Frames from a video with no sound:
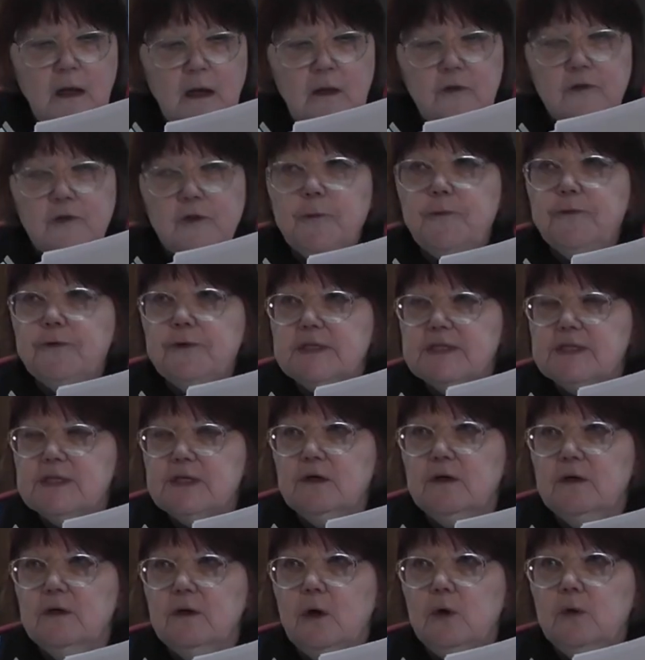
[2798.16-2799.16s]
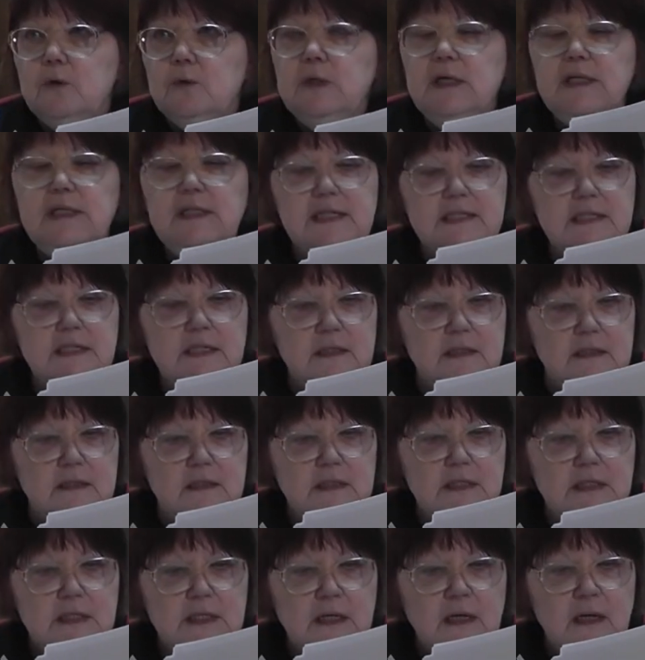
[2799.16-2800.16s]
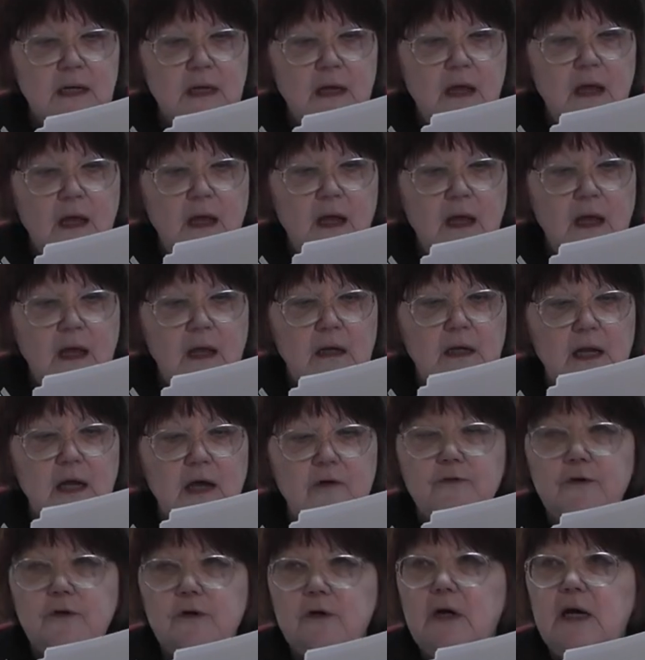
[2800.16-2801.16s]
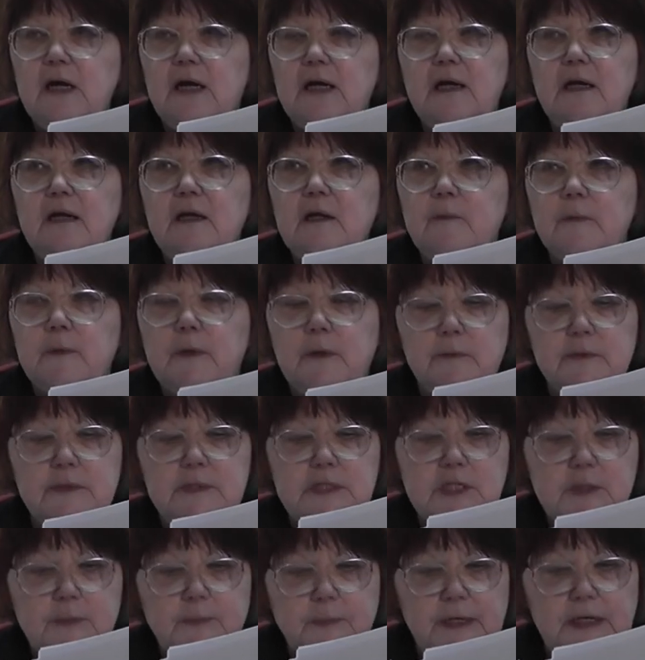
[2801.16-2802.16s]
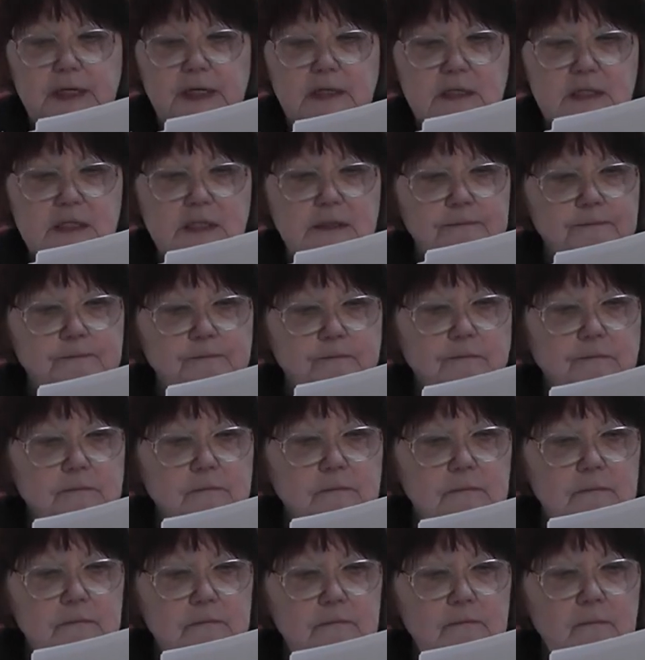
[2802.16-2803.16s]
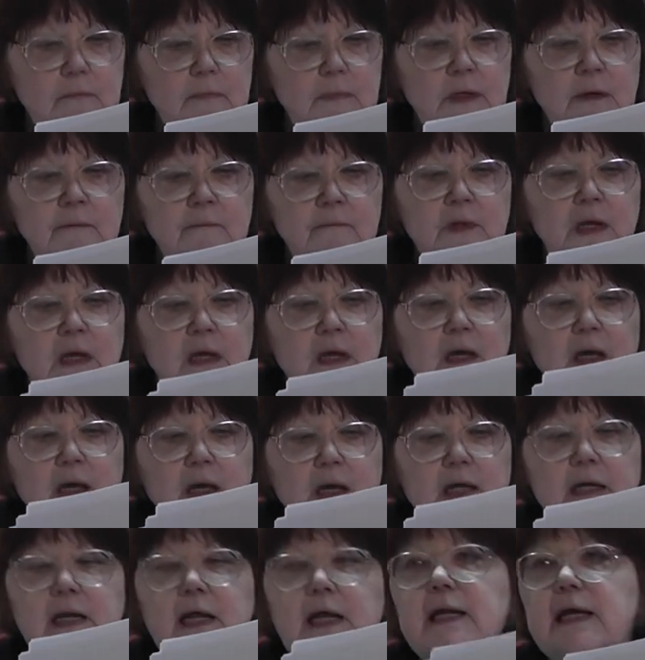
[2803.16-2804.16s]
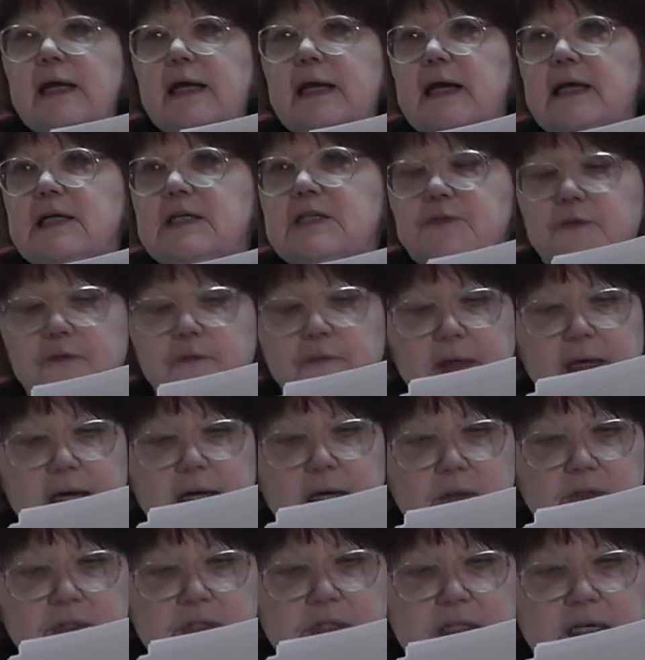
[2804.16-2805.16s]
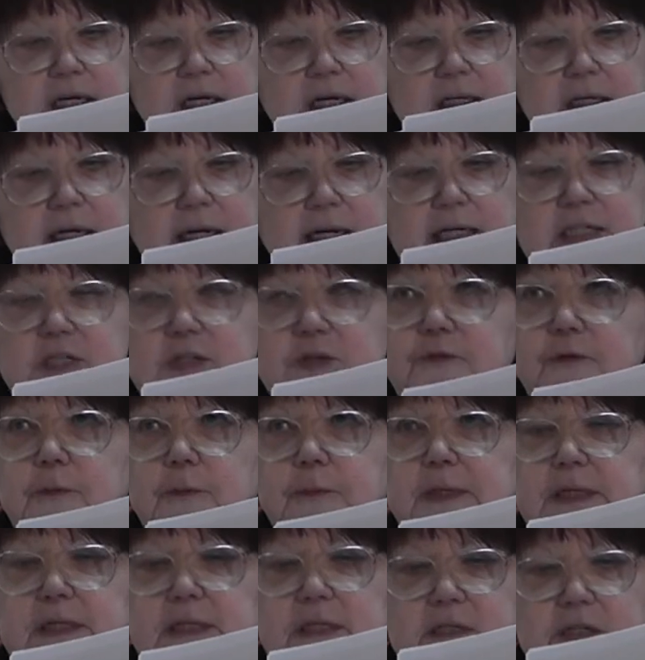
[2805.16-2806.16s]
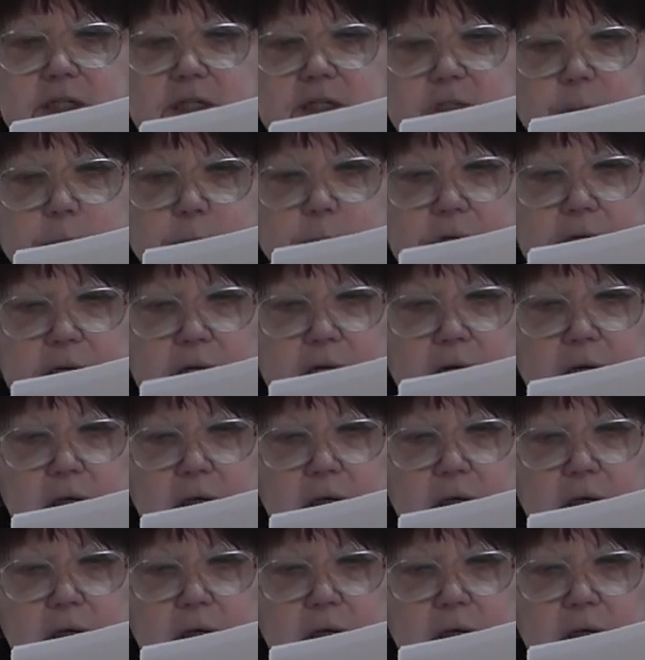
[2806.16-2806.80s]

The prisoner only listens, never at any moment speaks. In any case, from the outset, he is forbidden to speak.